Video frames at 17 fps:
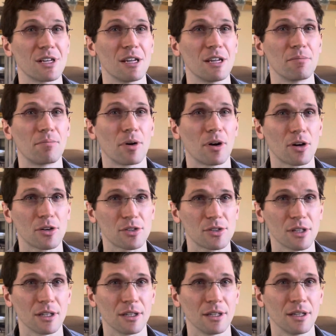in
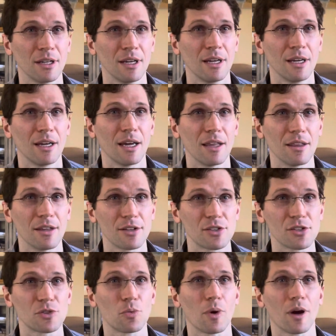person, and this
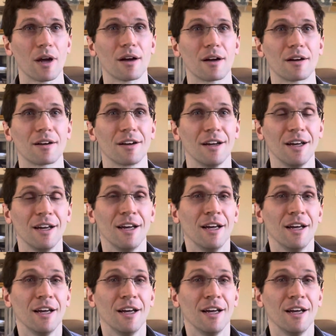is where